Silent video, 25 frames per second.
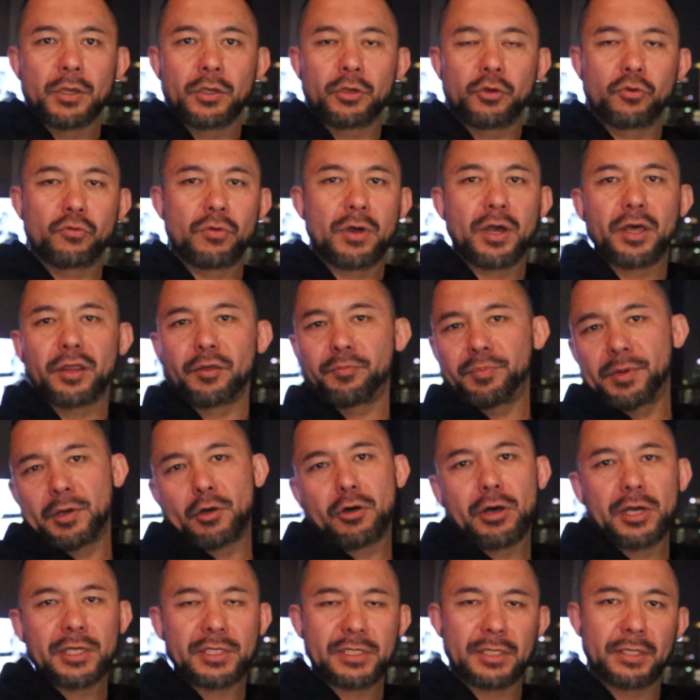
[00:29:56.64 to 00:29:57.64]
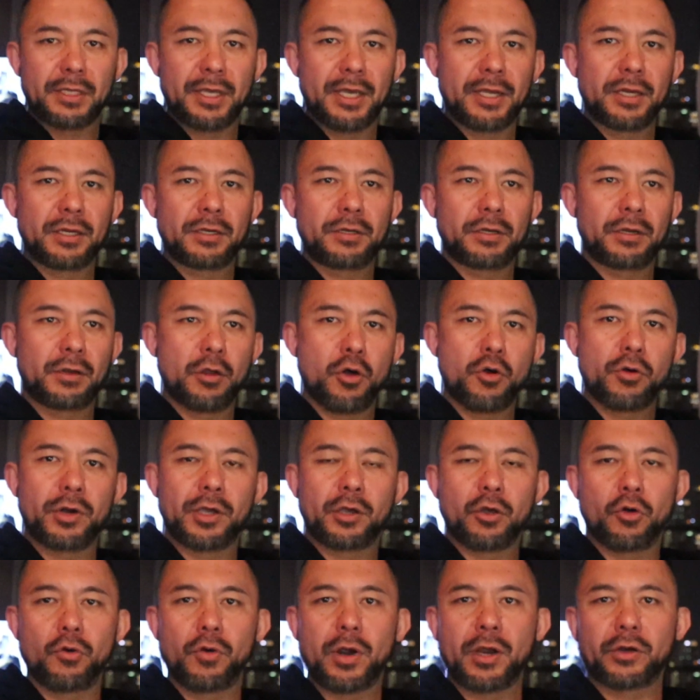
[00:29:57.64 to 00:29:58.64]
You rather be isolated.
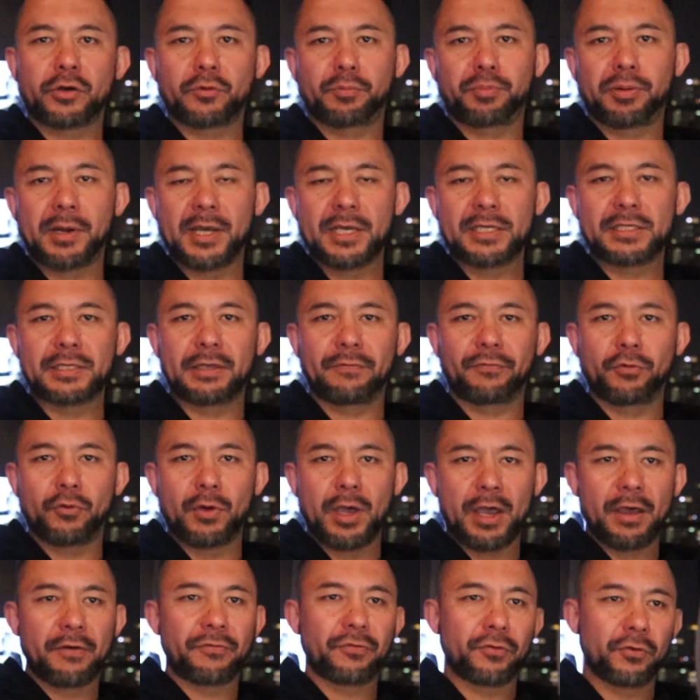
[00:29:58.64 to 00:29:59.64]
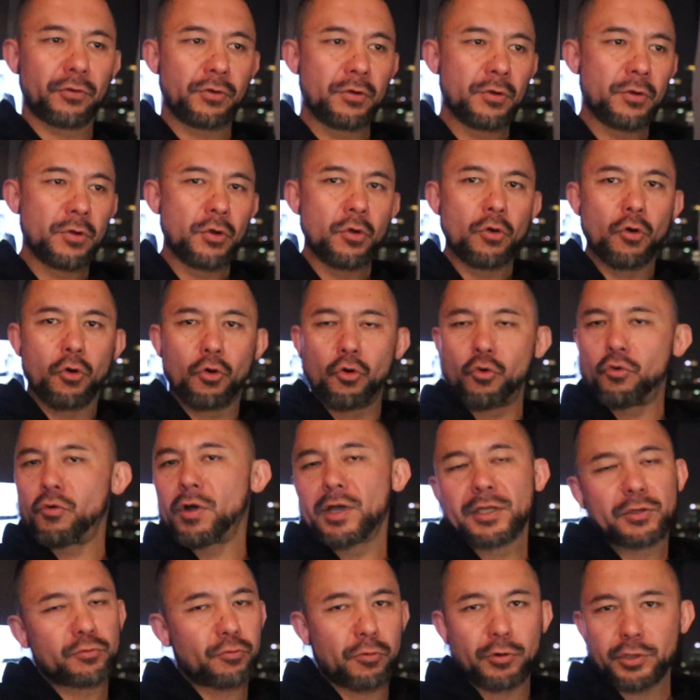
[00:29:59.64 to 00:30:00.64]
Only go out to places if you have to.
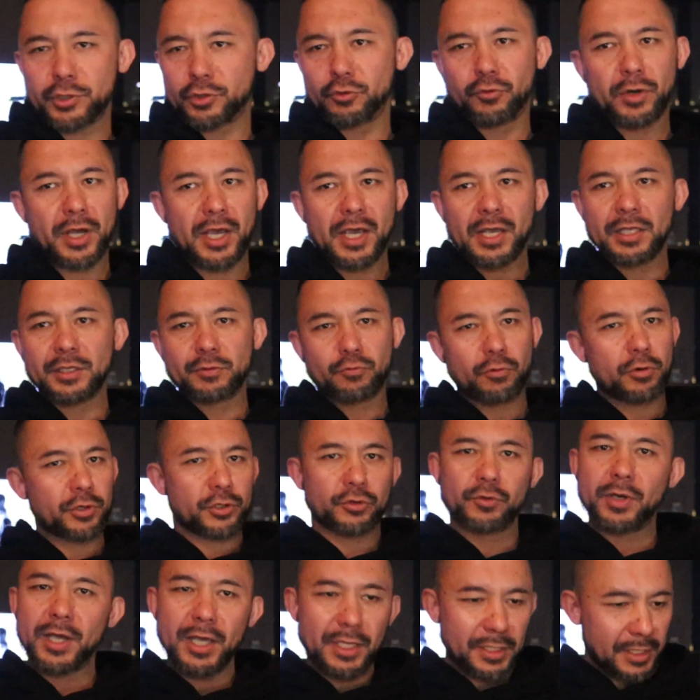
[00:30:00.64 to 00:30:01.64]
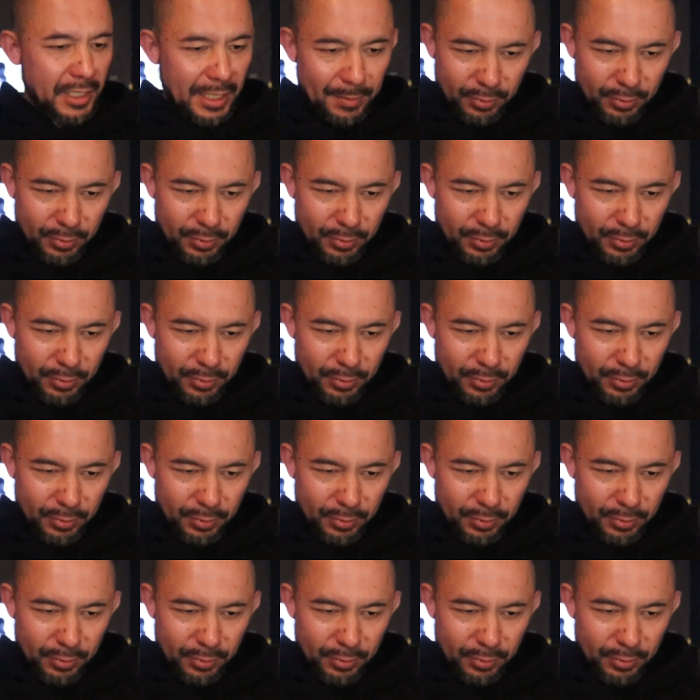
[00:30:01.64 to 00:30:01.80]
Always wash your hands. Wash your hands.